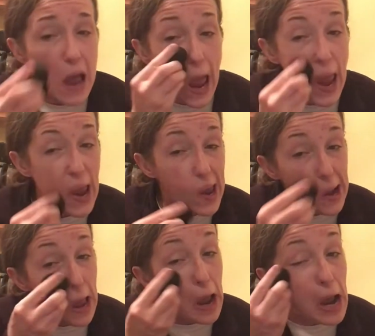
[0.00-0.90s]

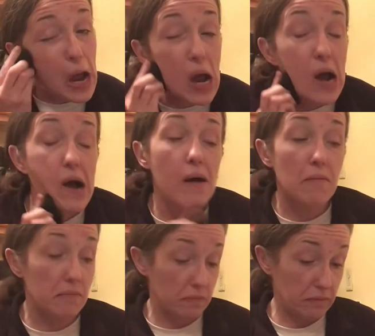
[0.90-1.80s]
And,
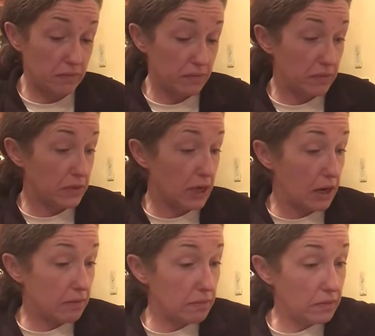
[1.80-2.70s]
um, yeah.
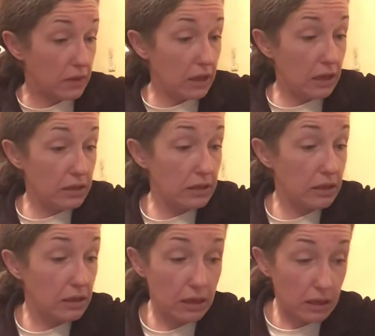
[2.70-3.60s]
I,
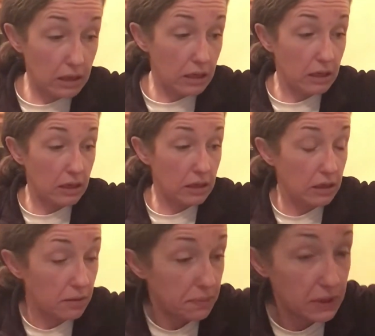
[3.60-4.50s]
you
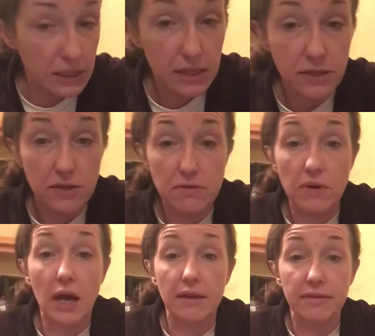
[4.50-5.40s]
know, please do
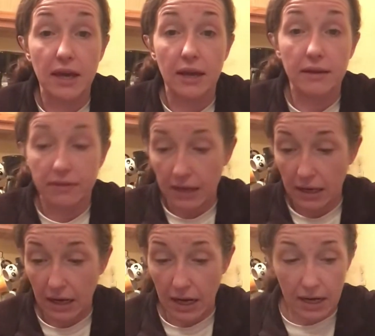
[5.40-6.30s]
not think
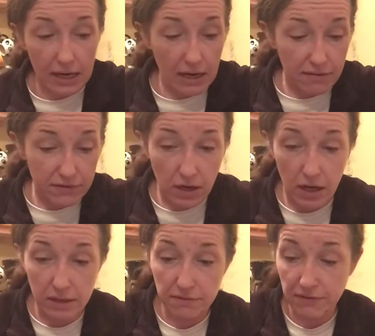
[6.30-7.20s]
that I have
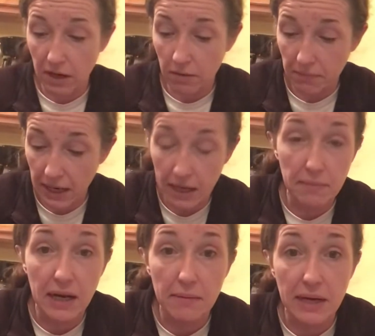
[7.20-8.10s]
not felt bad
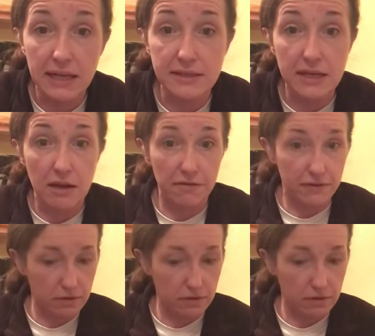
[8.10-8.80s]
about myself.